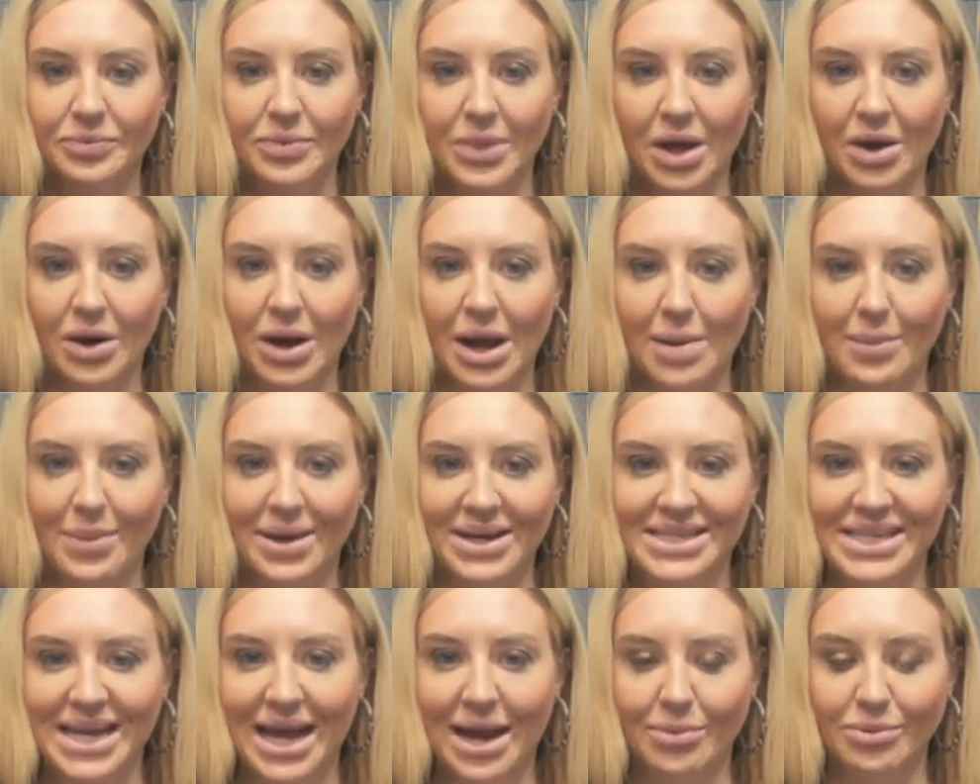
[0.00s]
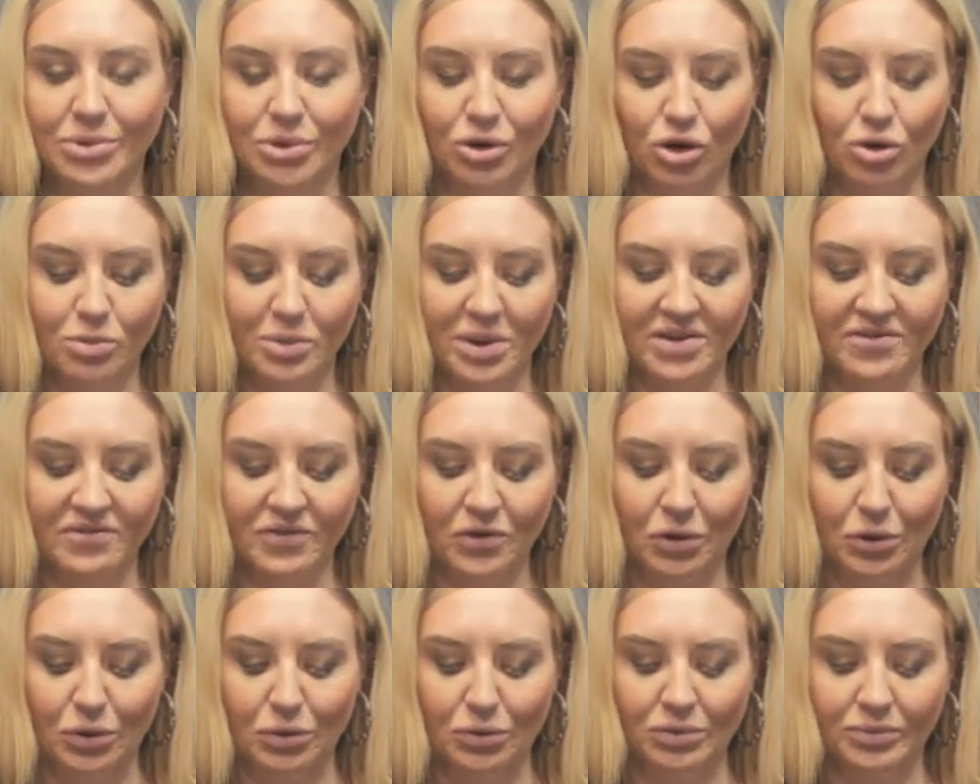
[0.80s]
I don't have my tablet or my
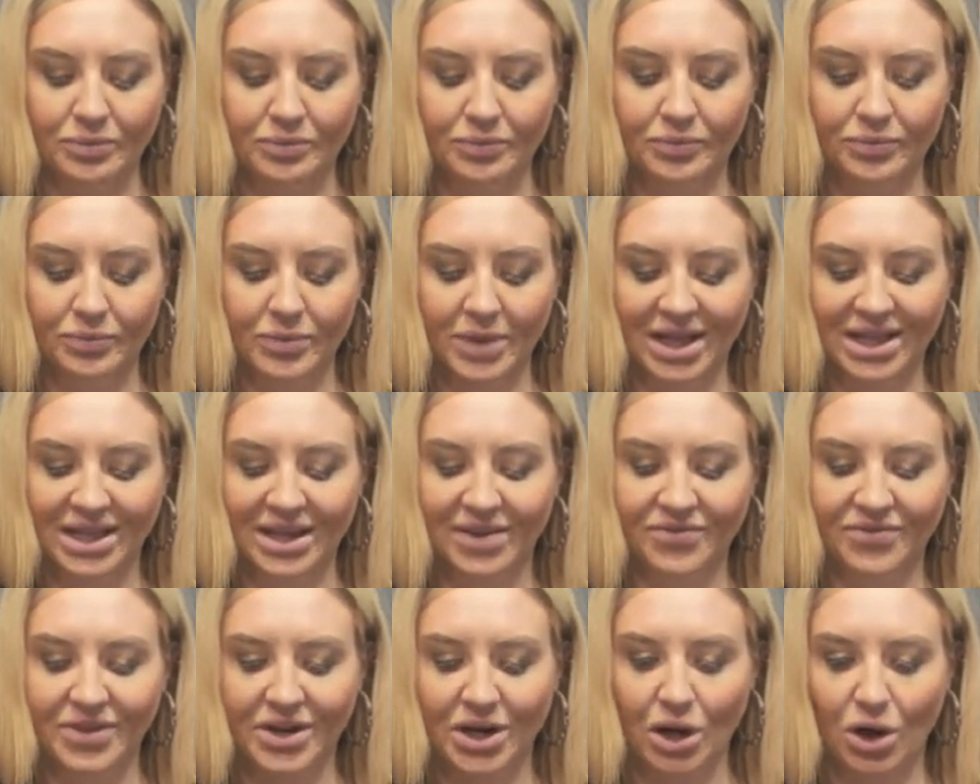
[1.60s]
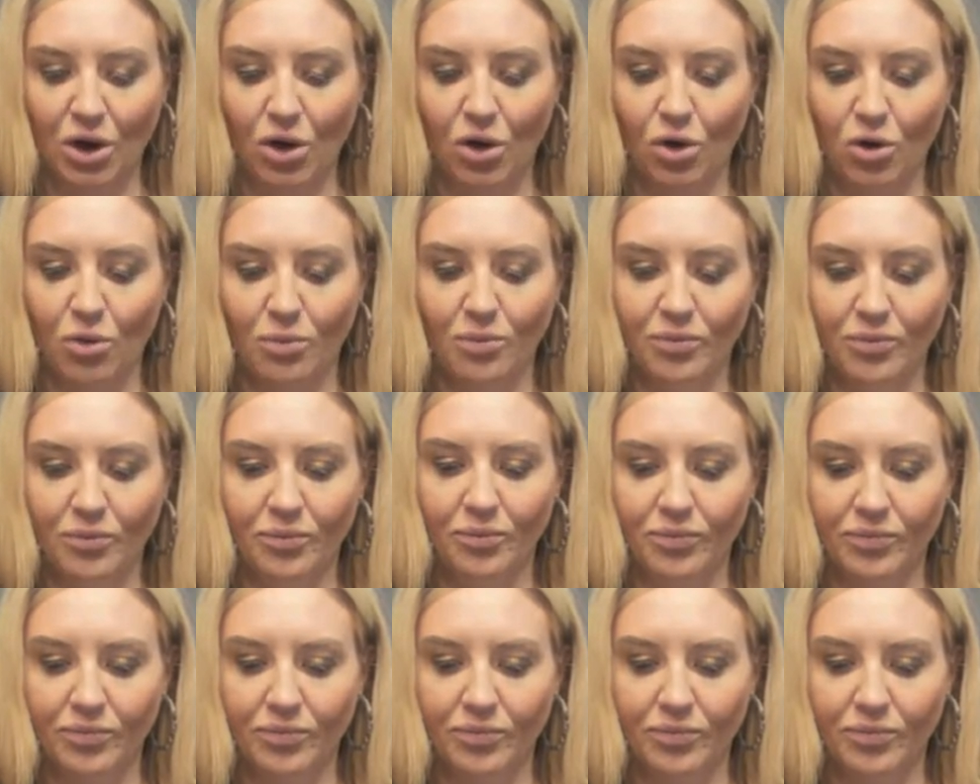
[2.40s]
phone. I left it at home.